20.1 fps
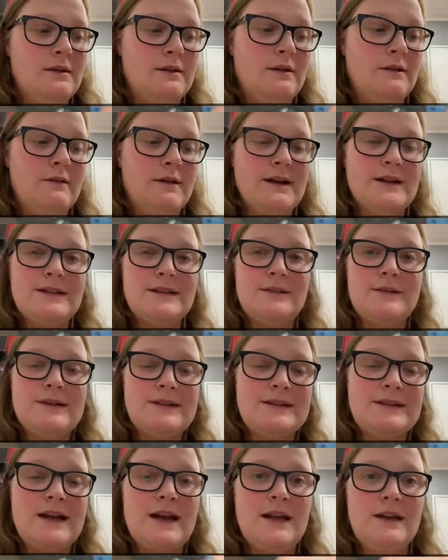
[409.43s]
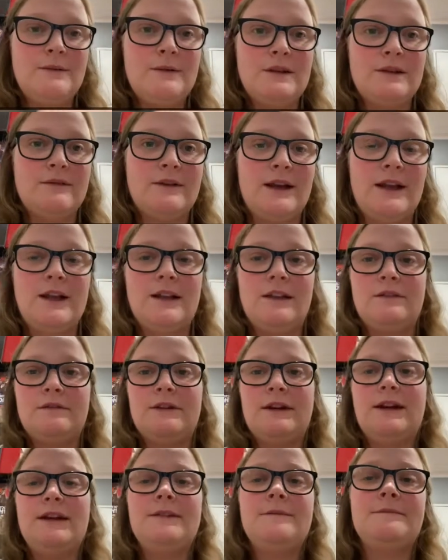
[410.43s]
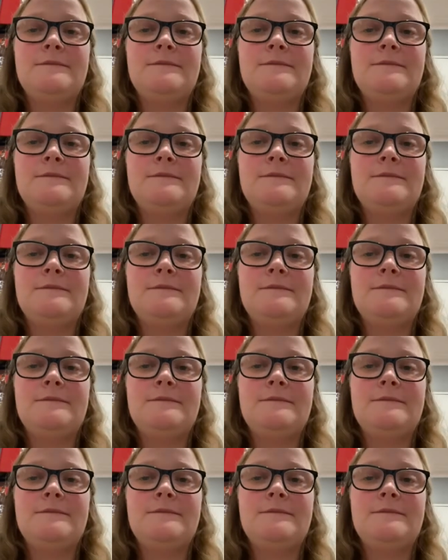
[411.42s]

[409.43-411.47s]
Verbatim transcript: All right, so we're starting with a regular rare.